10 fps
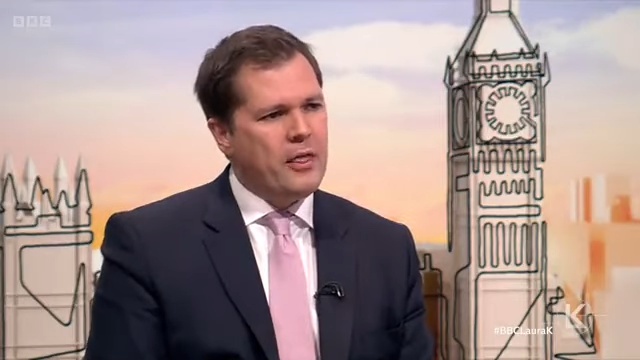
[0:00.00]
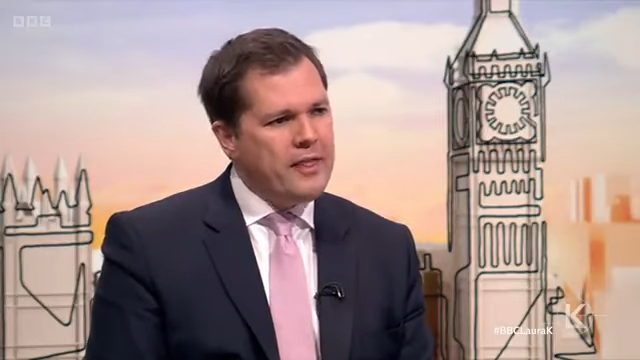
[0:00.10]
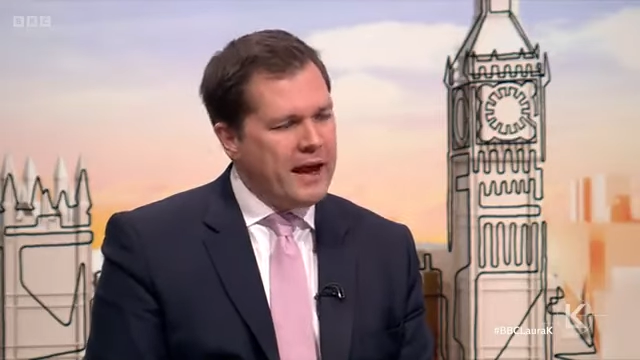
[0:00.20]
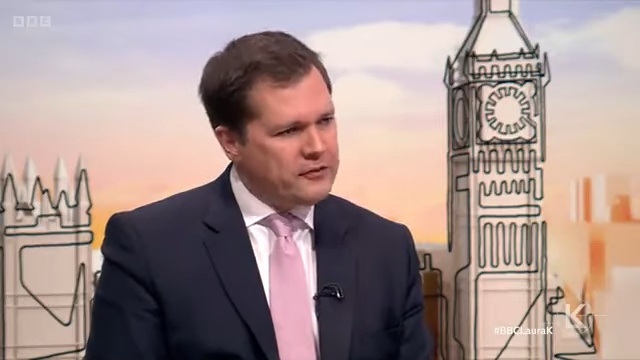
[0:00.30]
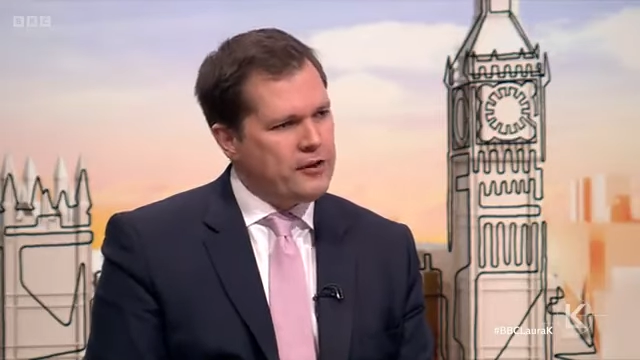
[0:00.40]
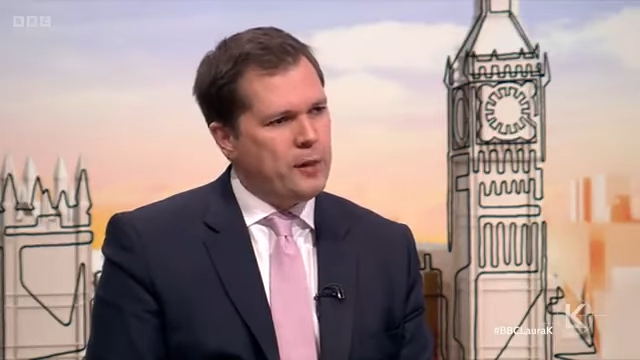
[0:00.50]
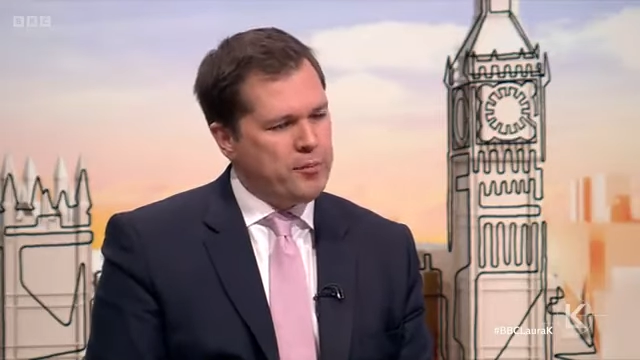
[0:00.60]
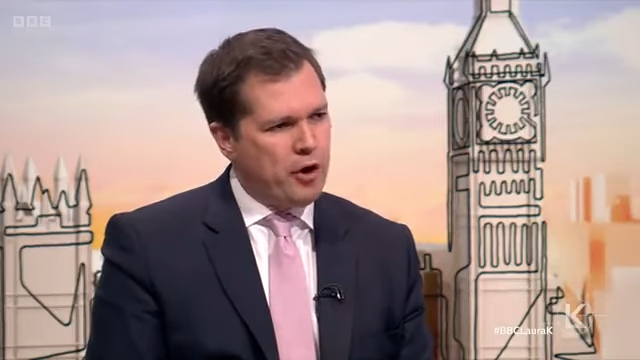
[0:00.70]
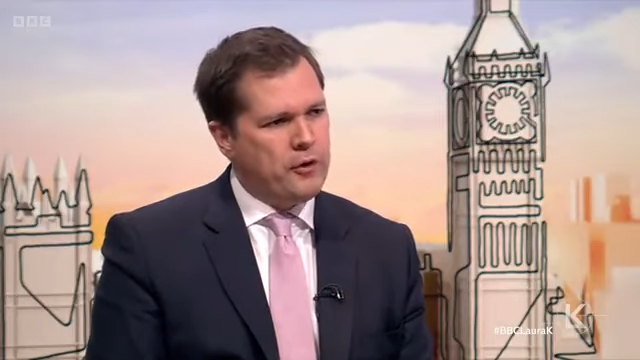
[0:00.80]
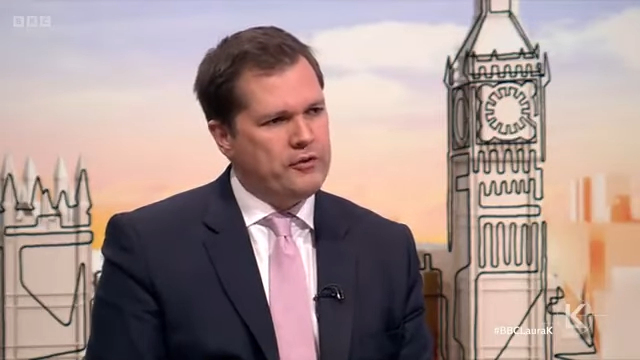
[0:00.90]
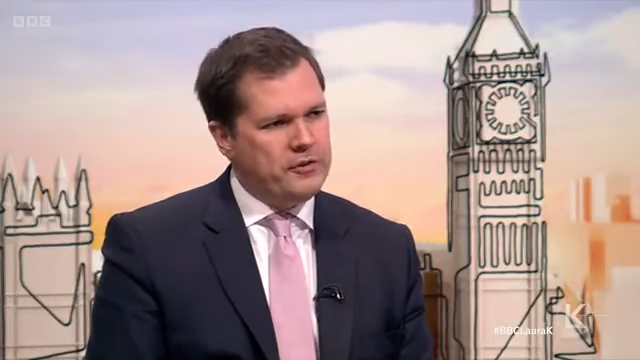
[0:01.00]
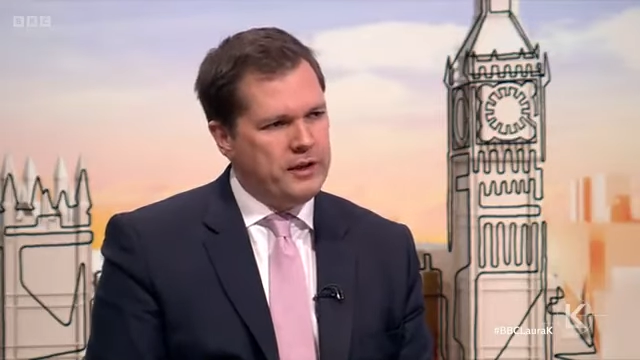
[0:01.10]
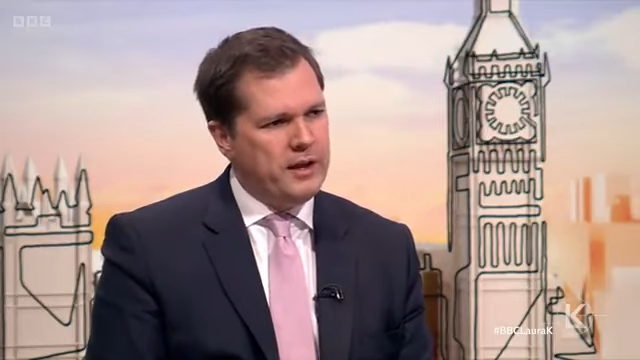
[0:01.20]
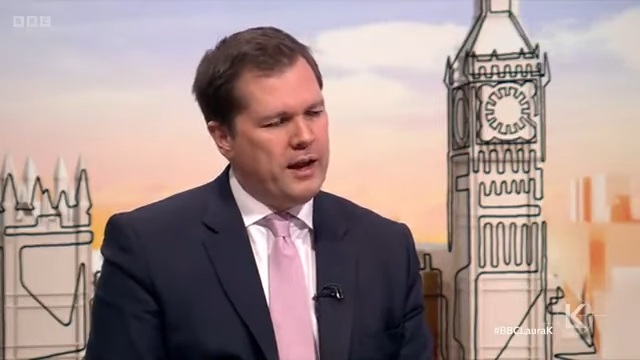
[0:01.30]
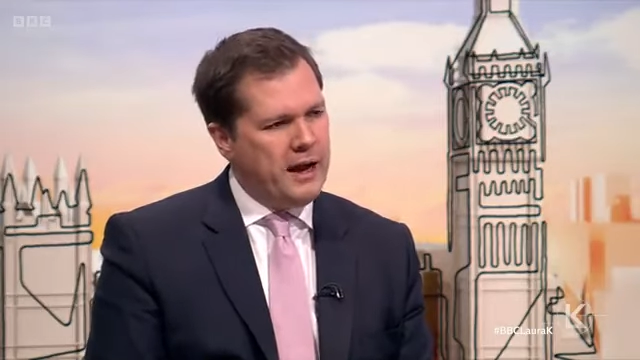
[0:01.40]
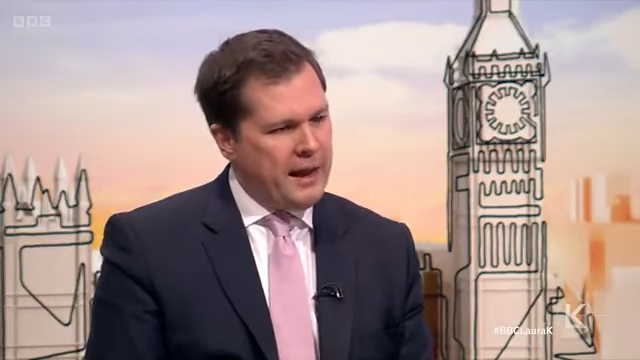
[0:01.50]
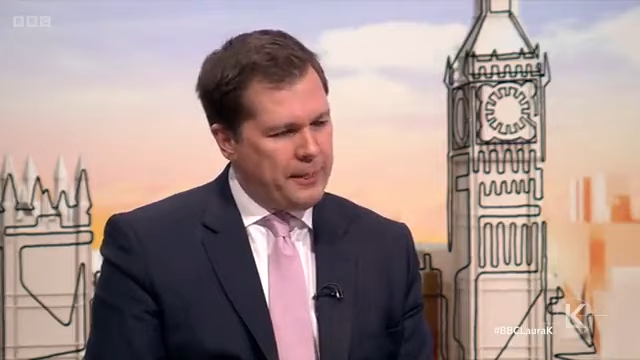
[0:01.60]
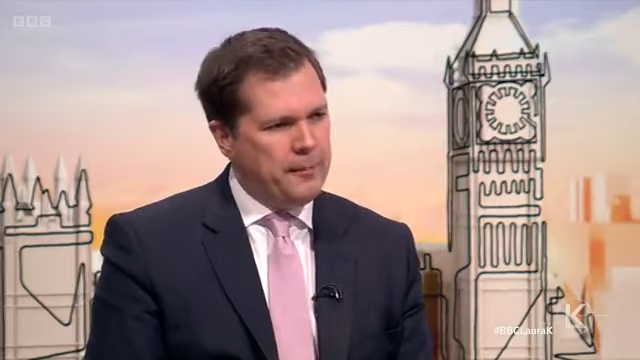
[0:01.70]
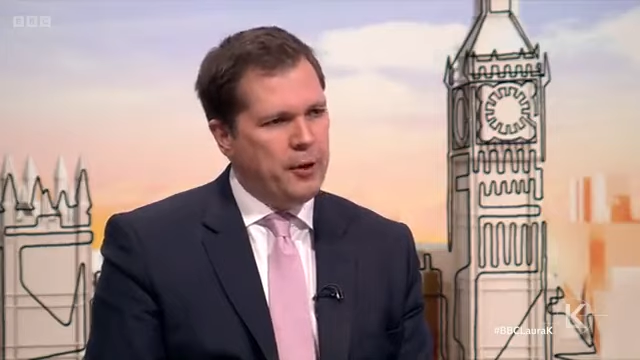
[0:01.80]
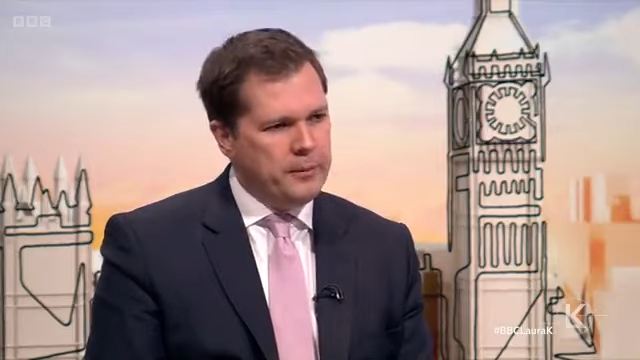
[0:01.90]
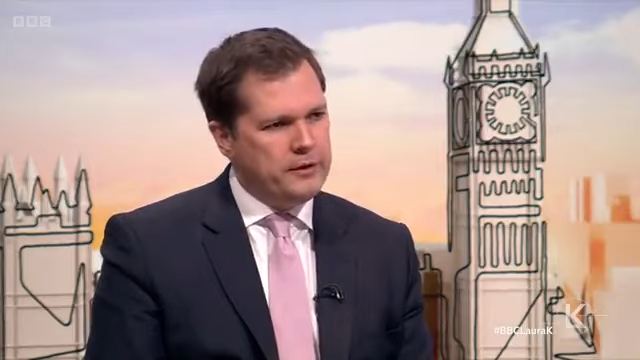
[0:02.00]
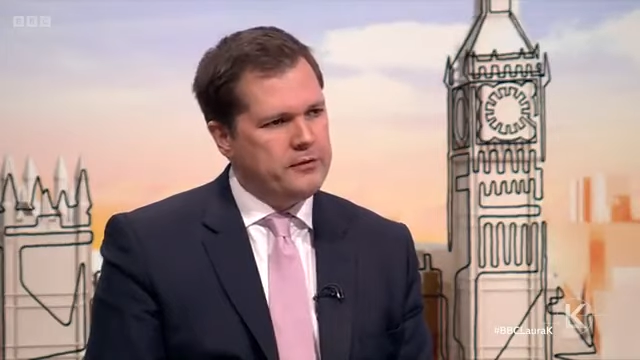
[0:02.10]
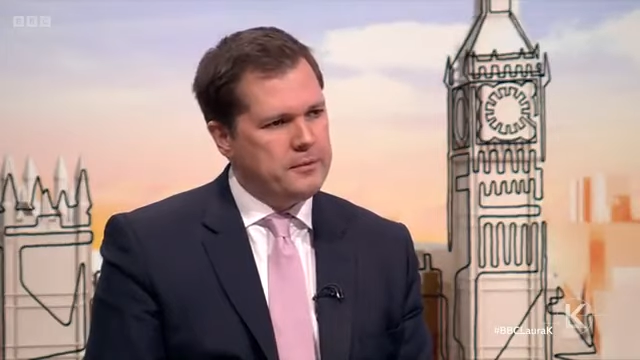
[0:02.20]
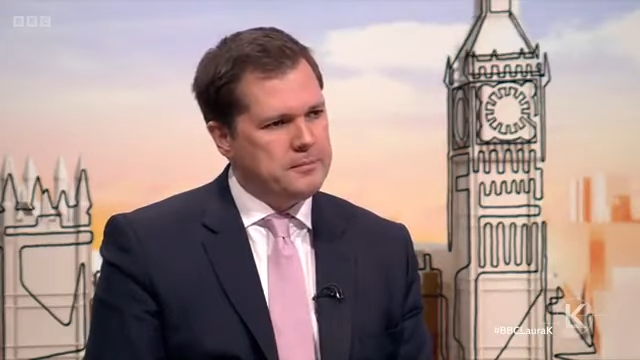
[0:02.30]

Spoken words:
That's our priority at the moment.